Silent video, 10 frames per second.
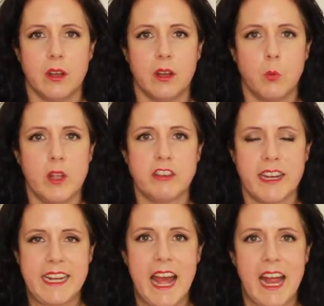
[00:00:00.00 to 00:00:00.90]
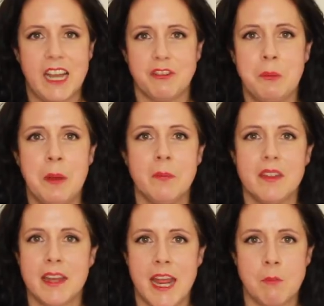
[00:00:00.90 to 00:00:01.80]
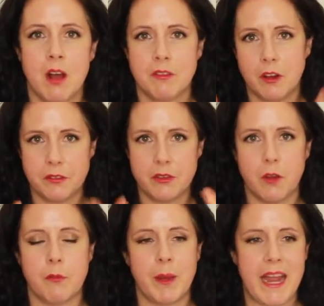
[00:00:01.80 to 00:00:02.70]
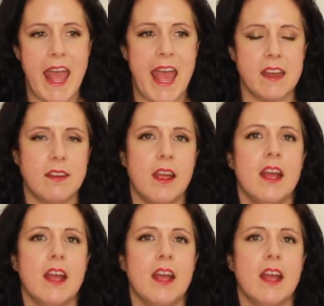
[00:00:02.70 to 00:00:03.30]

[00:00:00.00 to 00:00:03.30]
which I can't remember the name off the top of my head.